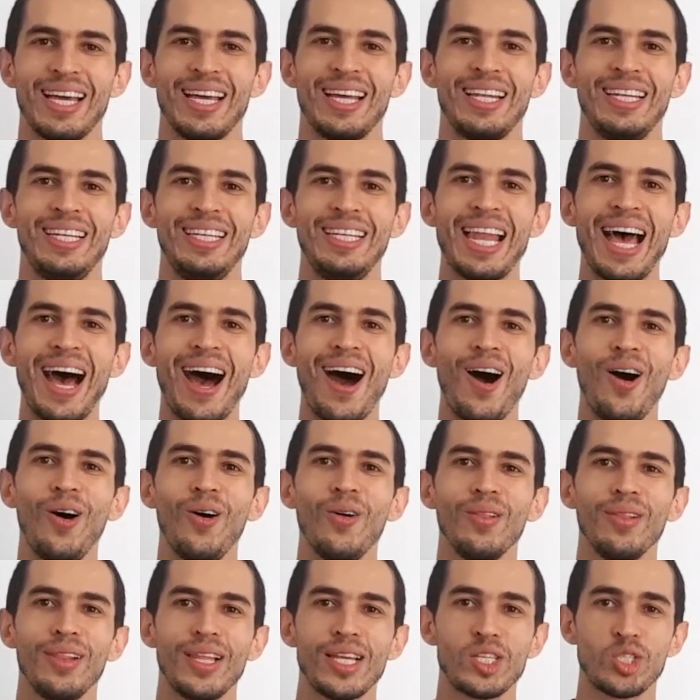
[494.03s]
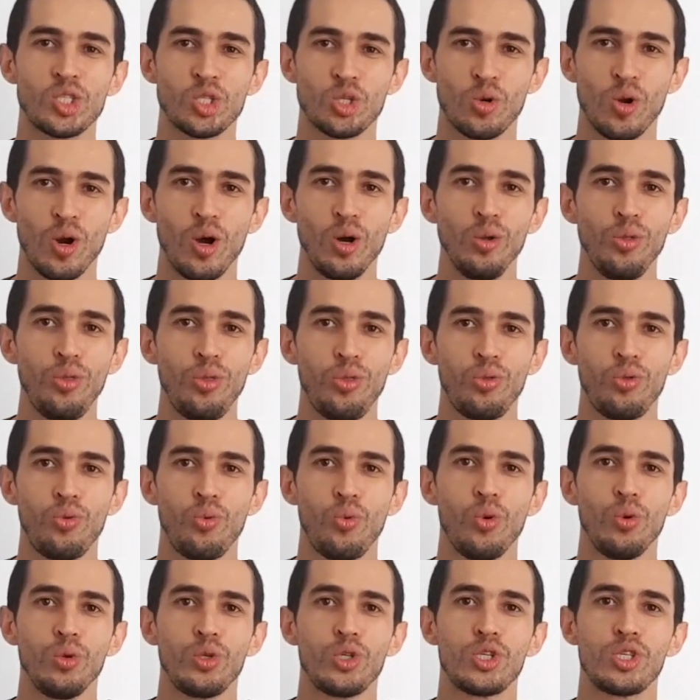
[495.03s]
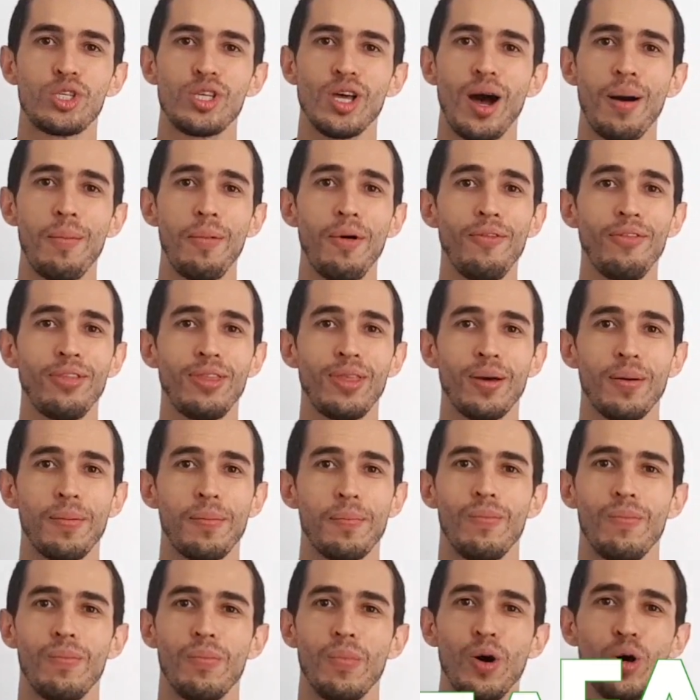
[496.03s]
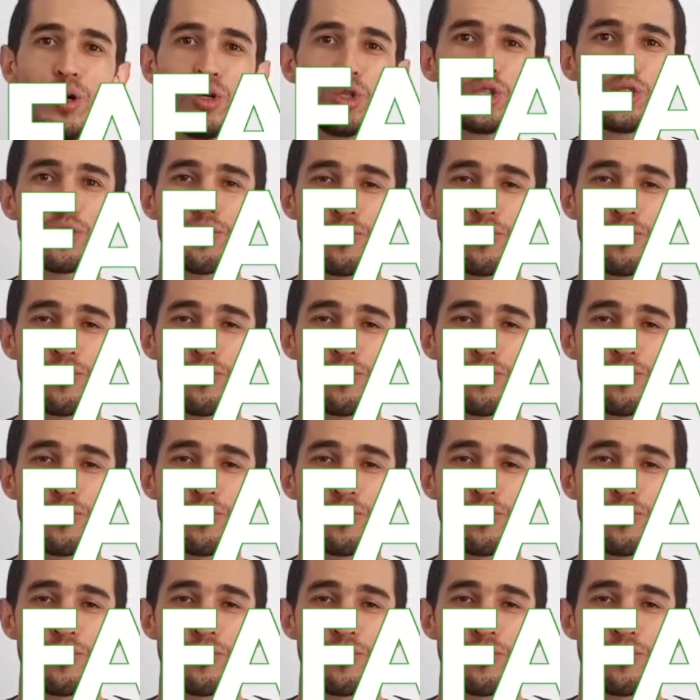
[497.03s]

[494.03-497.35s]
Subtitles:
Now let's go through some of the most